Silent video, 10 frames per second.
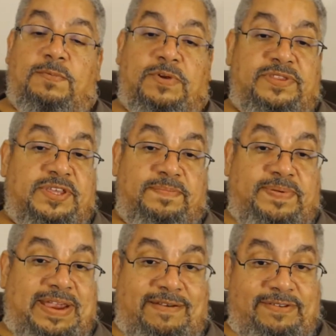with
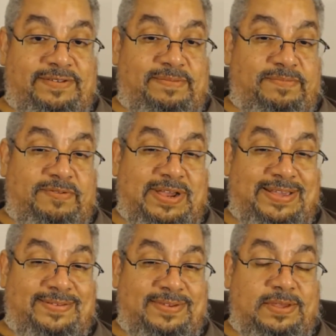comparison
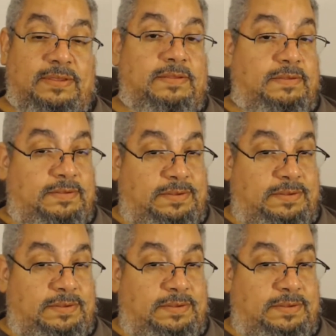pricing.